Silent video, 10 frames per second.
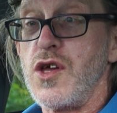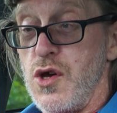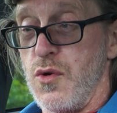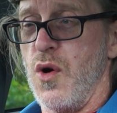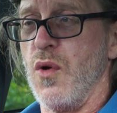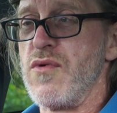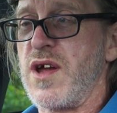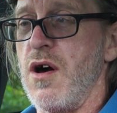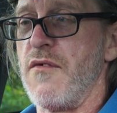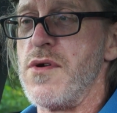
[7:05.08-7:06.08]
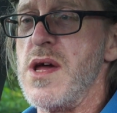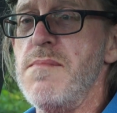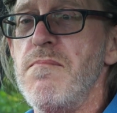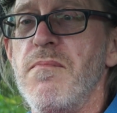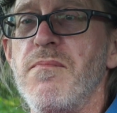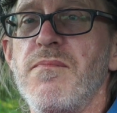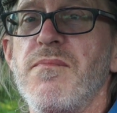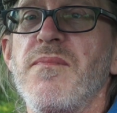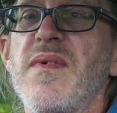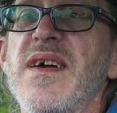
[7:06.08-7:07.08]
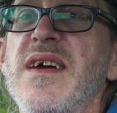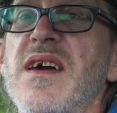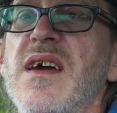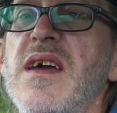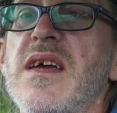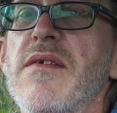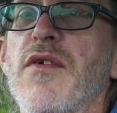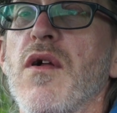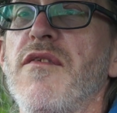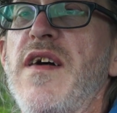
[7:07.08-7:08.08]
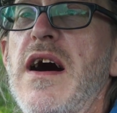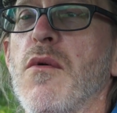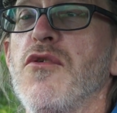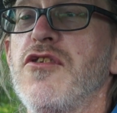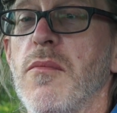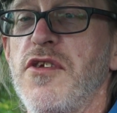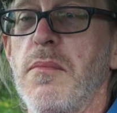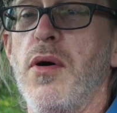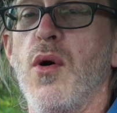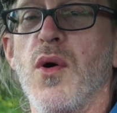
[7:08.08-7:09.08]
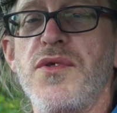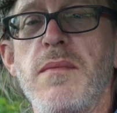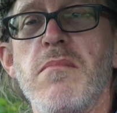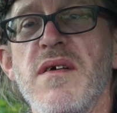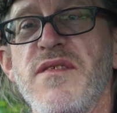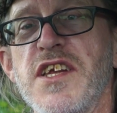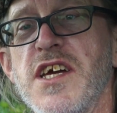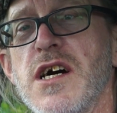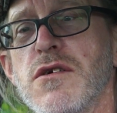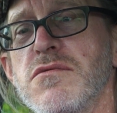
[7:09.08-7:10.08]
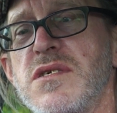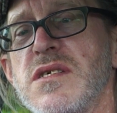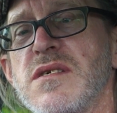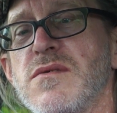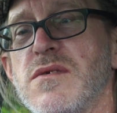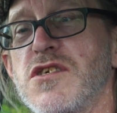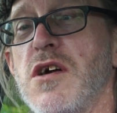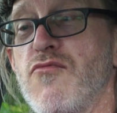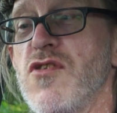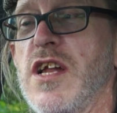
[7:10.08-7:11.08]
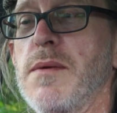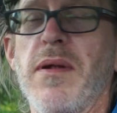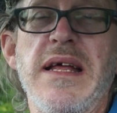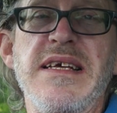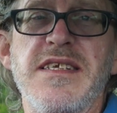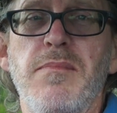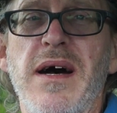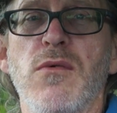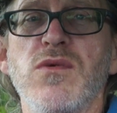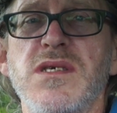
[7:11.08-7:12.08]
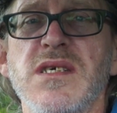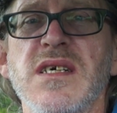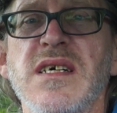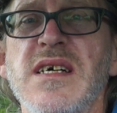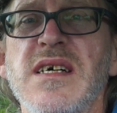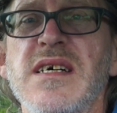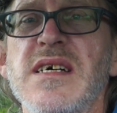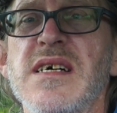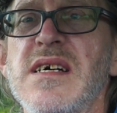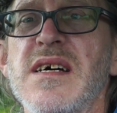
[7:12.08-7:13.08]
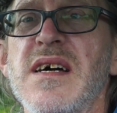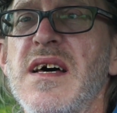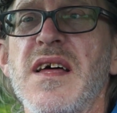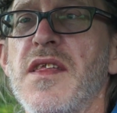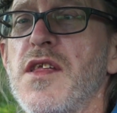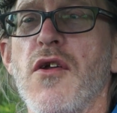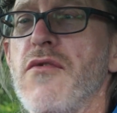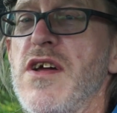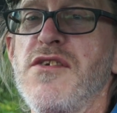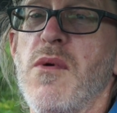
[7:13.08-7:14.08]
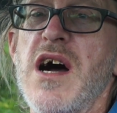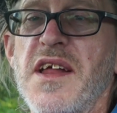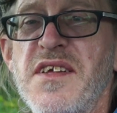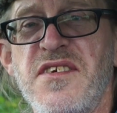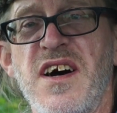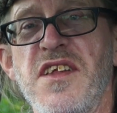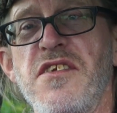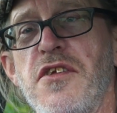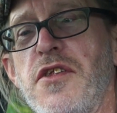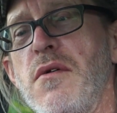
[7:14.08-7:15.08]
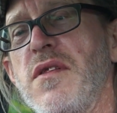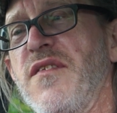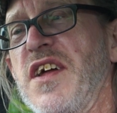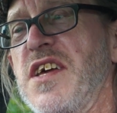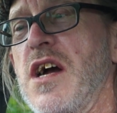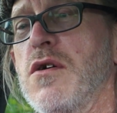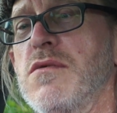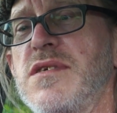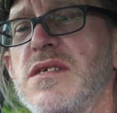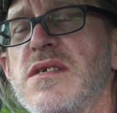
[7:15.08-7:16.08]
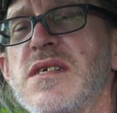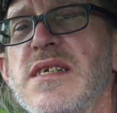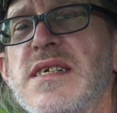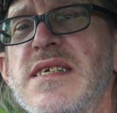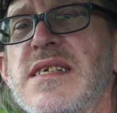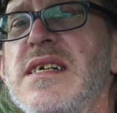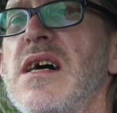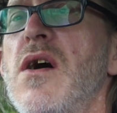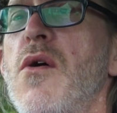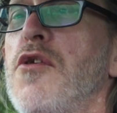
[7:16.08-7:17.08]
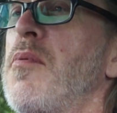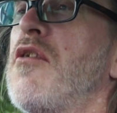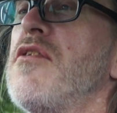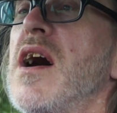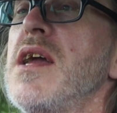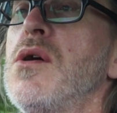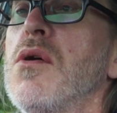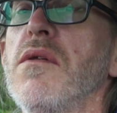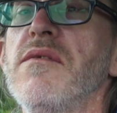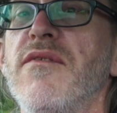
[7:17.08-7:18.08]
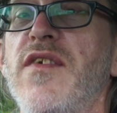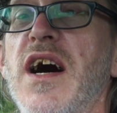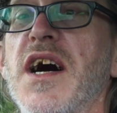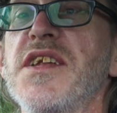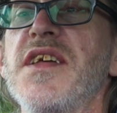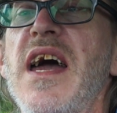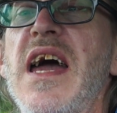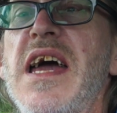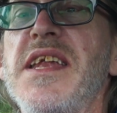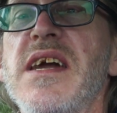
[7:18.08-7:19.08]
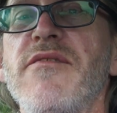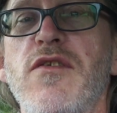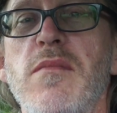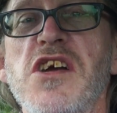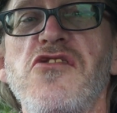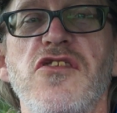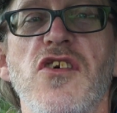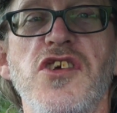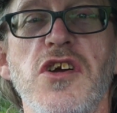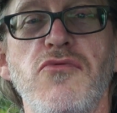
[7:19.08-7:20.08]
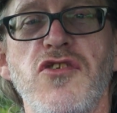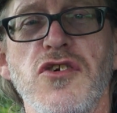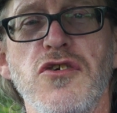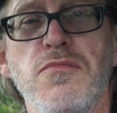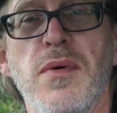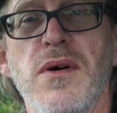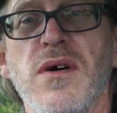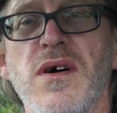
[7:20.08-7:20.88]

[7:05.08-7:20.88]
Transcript: you're all recovering. You've all found some support in my videos, which I'm really pleased about. The only reason why I decided to do the videos was because I couldn't find any information on YouTube